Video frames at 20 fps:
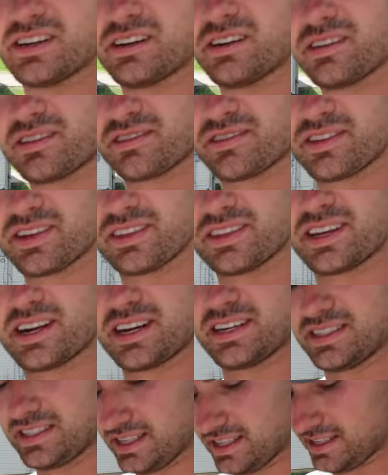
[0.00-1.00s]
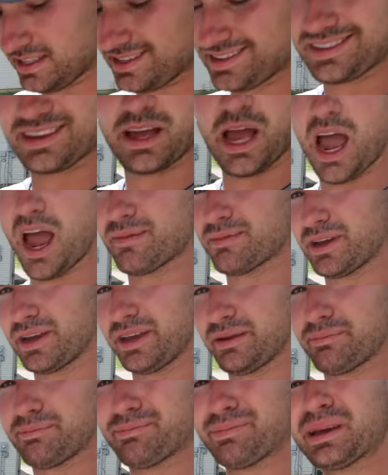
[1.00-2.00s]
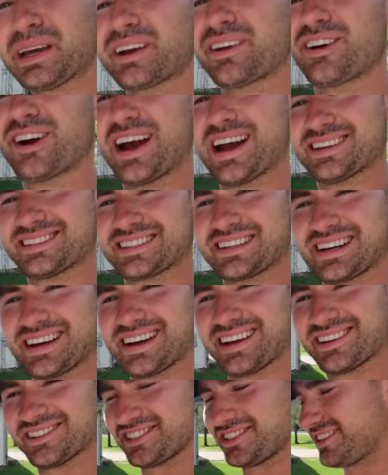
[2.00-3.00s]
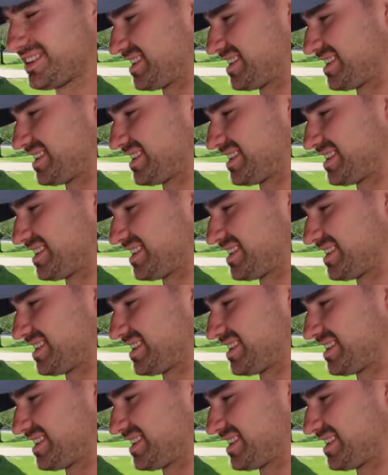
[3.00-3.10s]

another thing that I did, I'm a big grass guy, as you